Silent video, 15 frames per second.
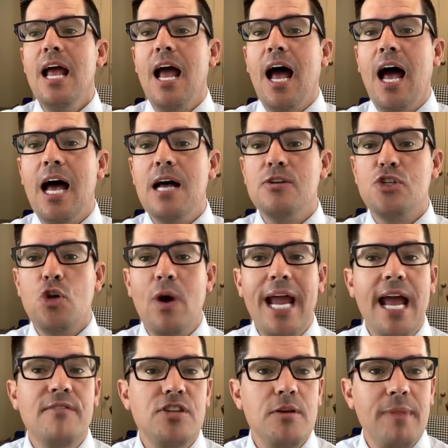Uh, so I
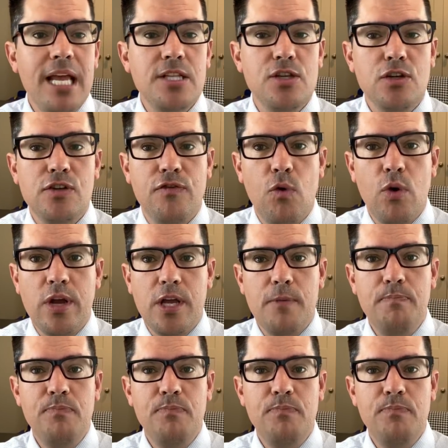have some answers for you.